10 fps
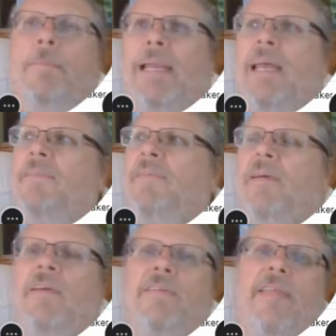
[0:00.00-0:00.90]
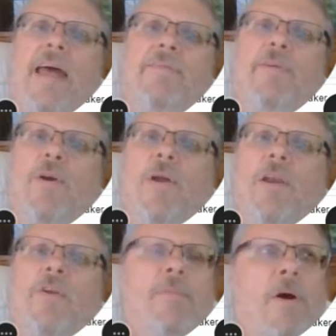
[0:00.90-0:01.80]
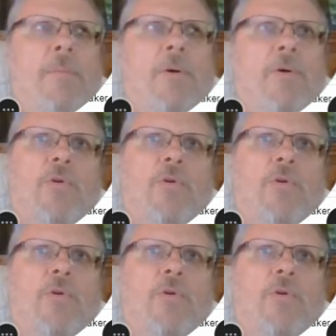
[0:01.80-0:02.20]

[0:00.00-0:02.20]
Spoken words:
belief is that if you're going to do mobile,